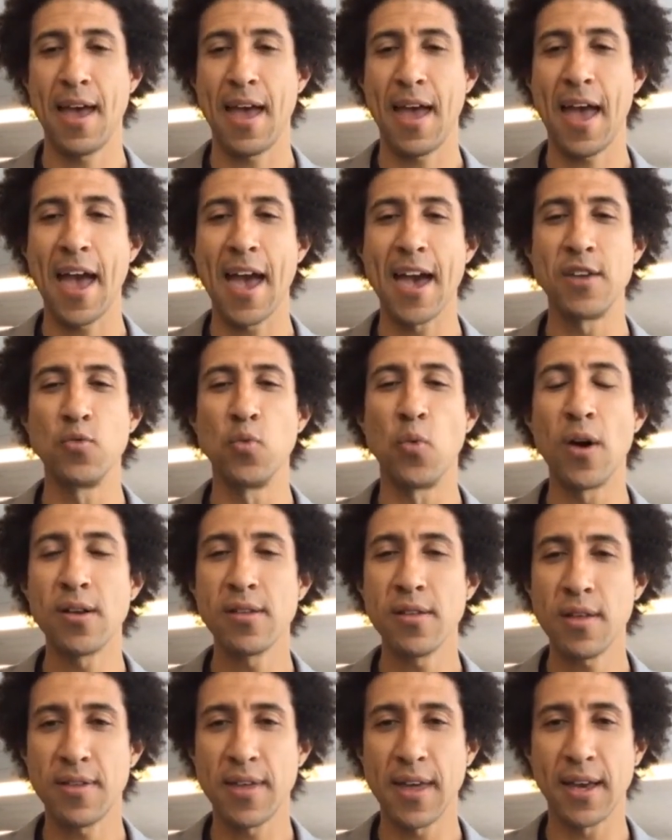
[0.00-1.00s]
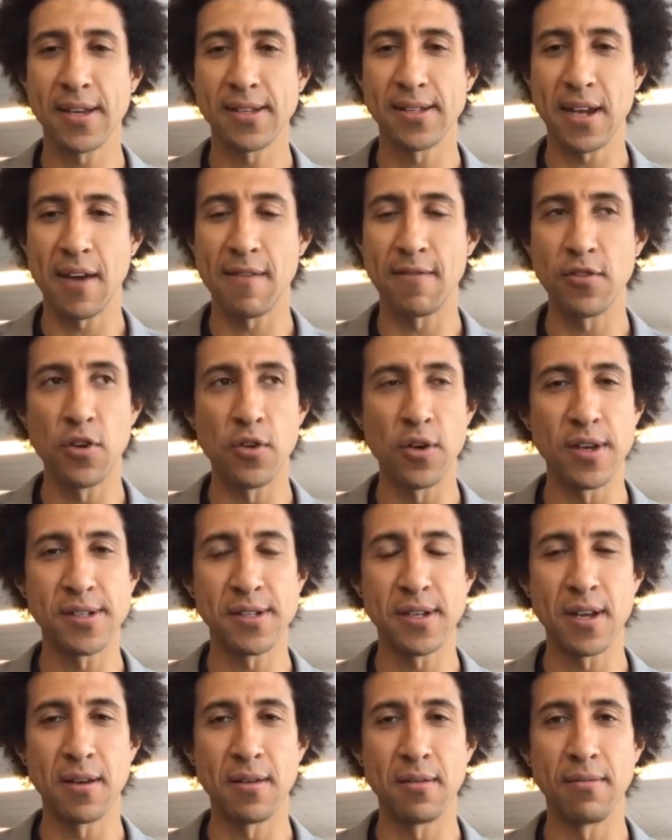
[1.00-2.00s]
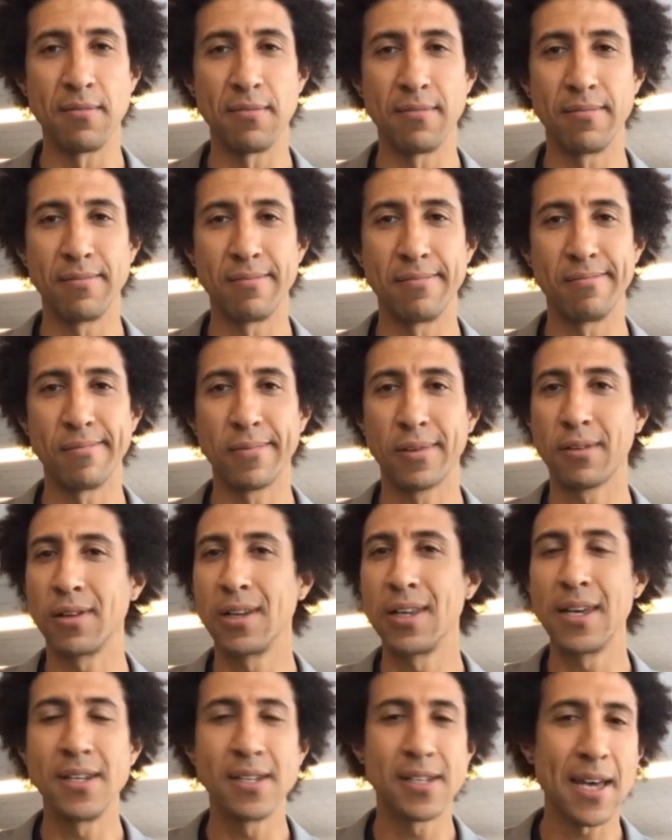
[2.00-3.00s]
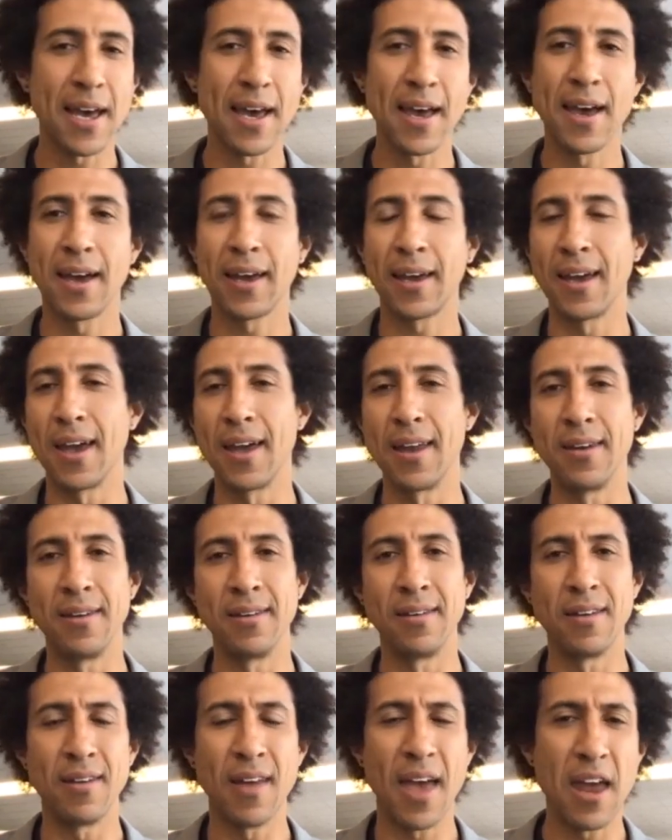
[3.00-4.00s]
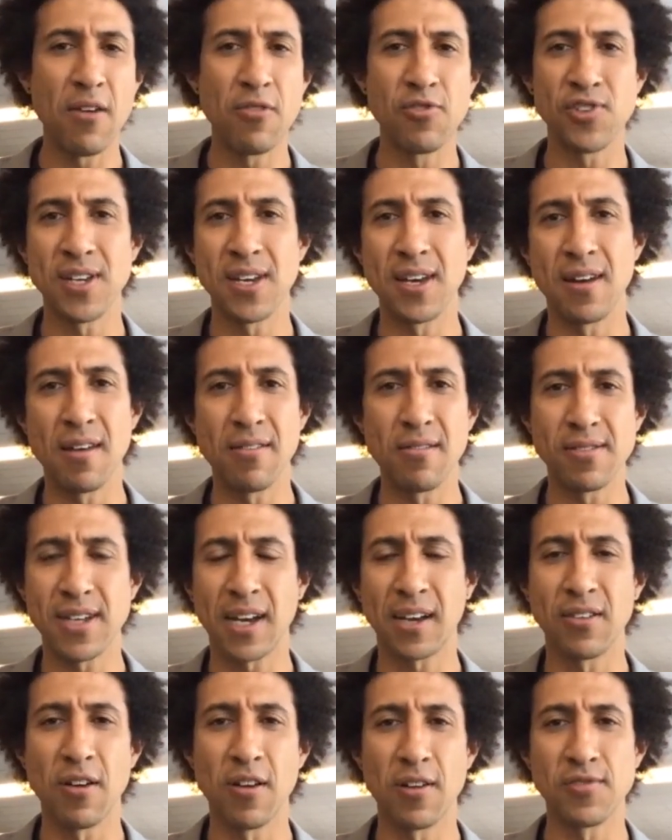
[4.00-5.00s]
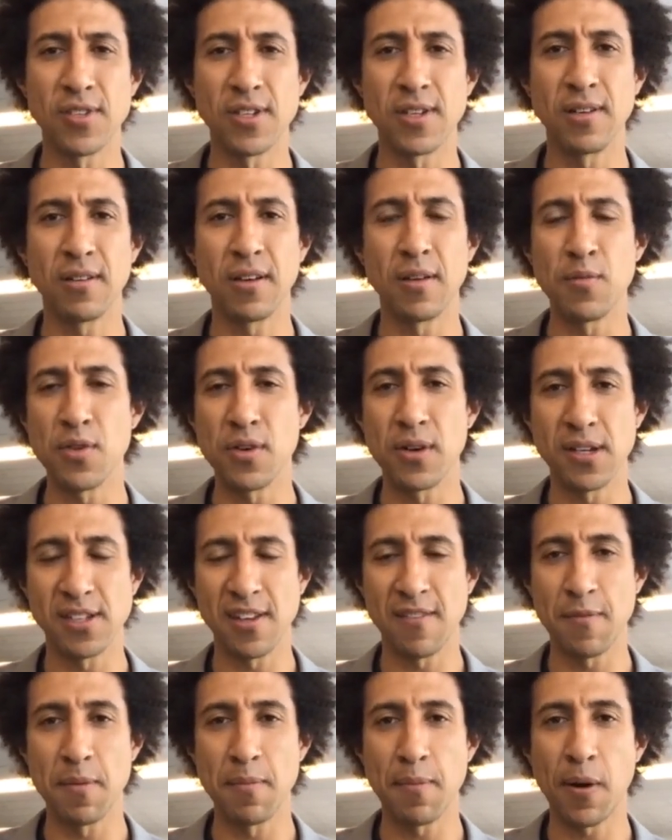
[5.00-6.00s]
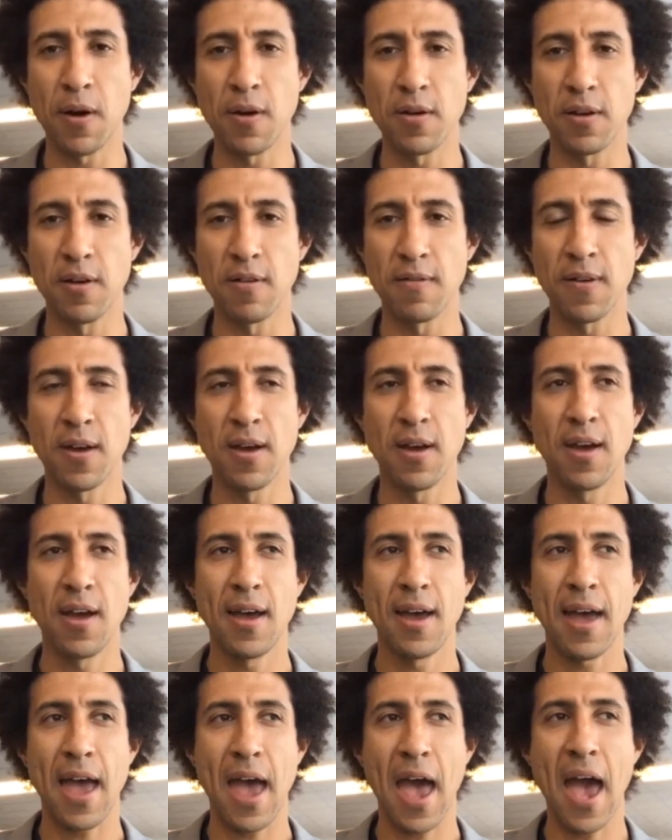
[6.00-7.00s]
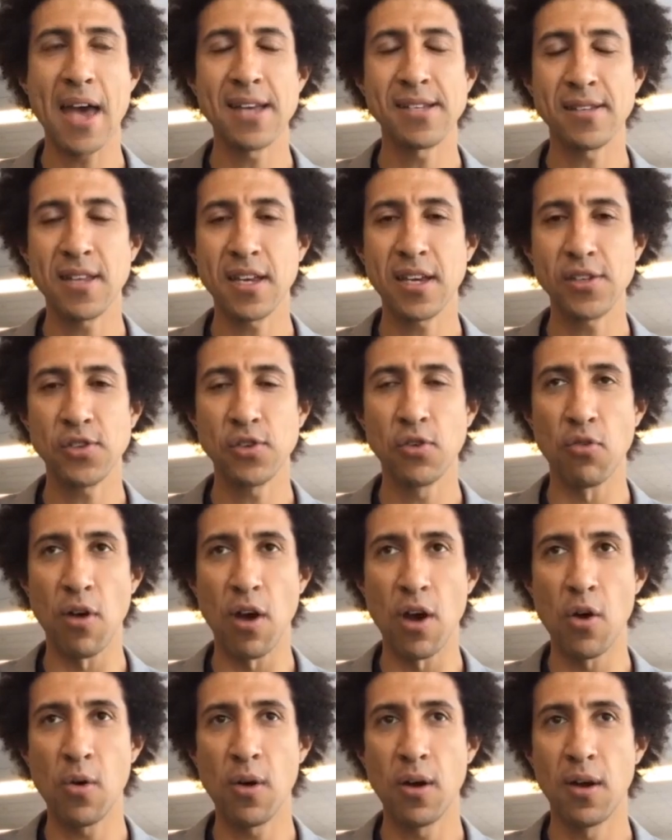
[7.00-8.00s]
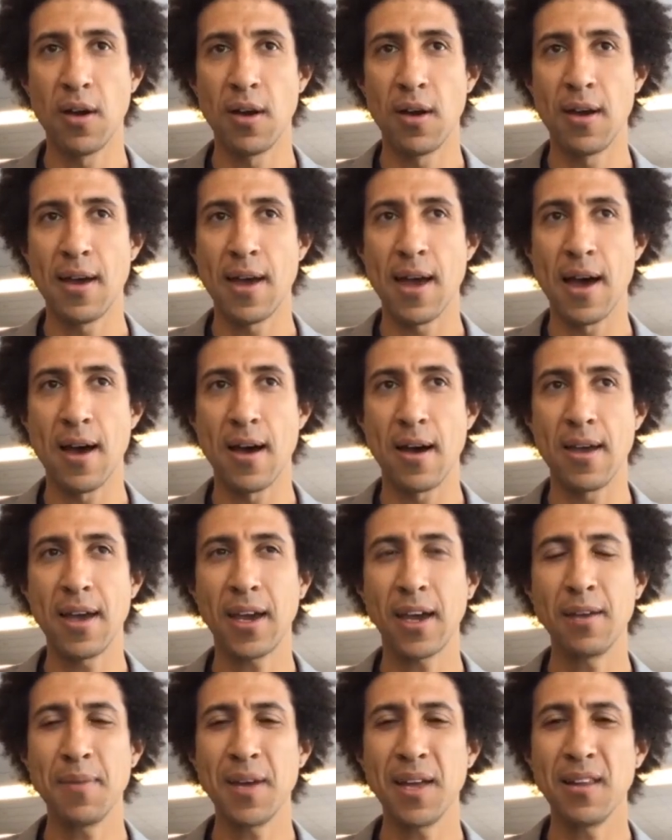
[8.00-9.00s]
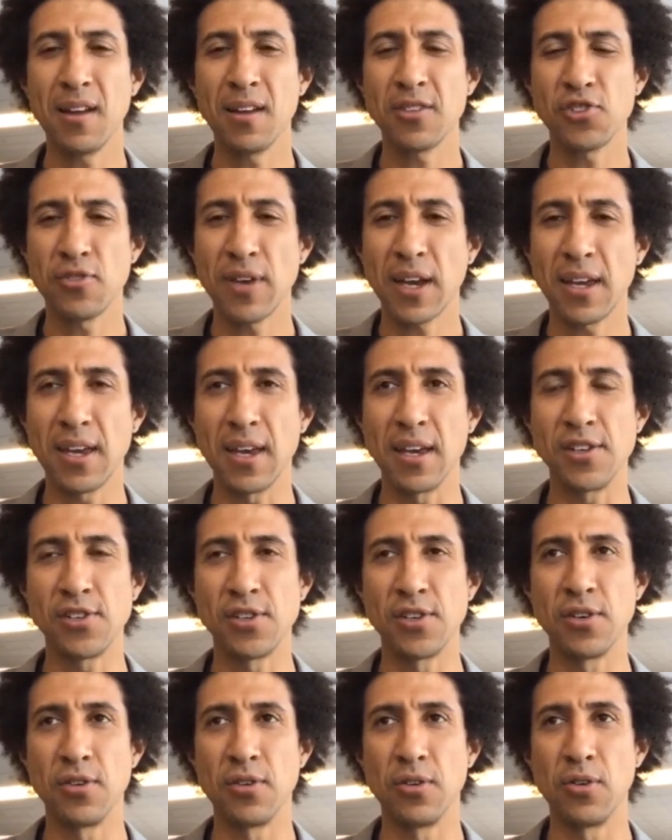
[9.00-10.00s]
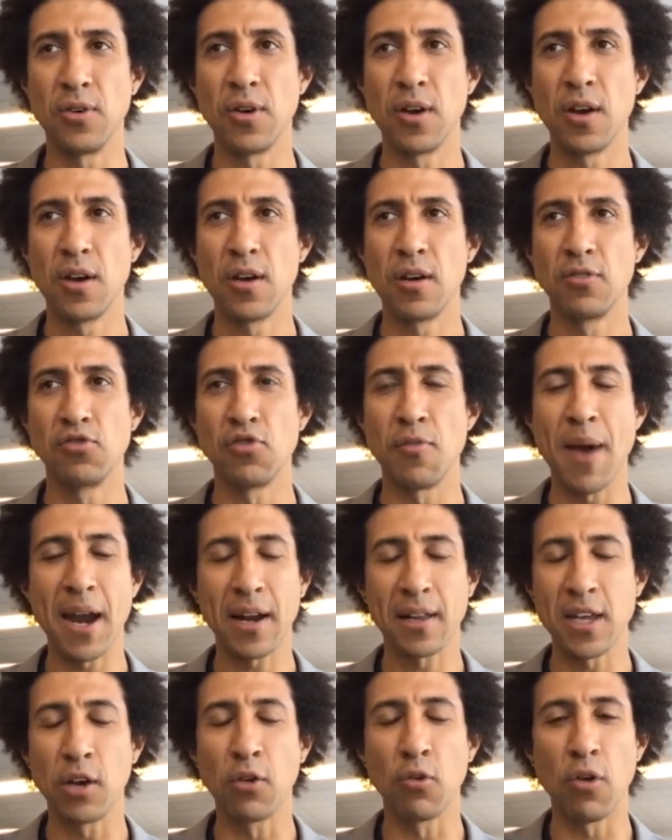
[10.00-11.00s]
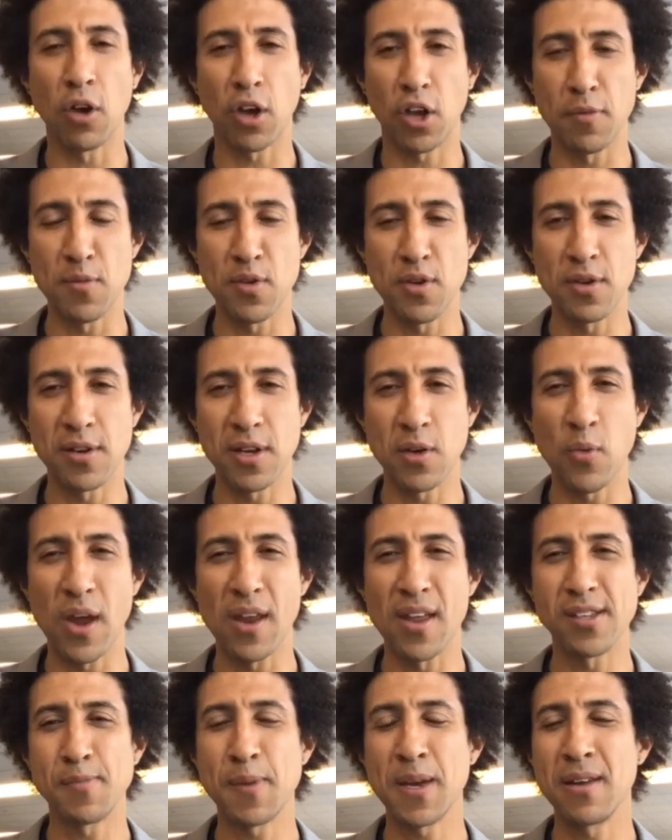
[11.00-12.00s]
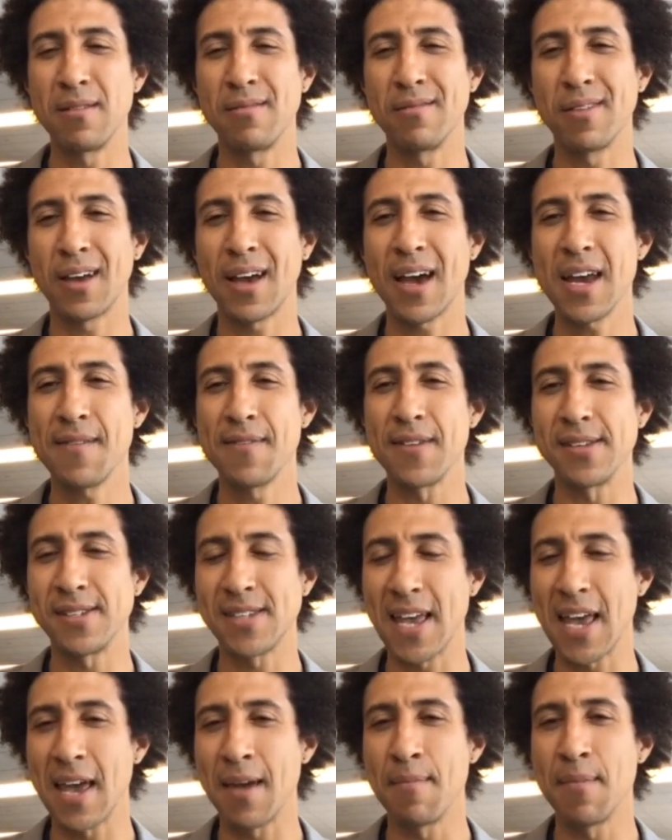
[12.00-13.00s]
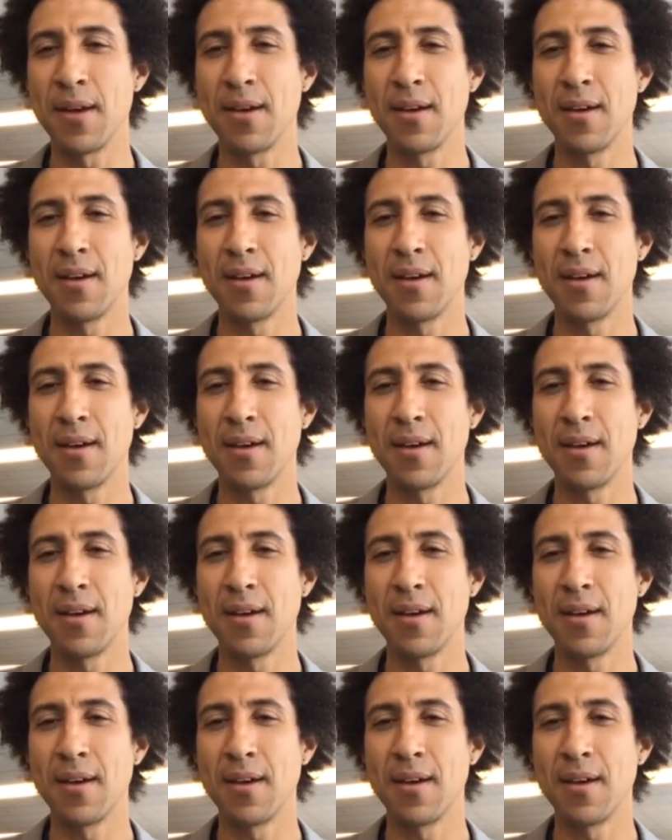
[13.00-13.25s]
And one of the things that I've noticed in clean tech and energy and other technology communities I've been part of, as things grow, it can be a little tricky to dramatically grow a community when it's been kind of the same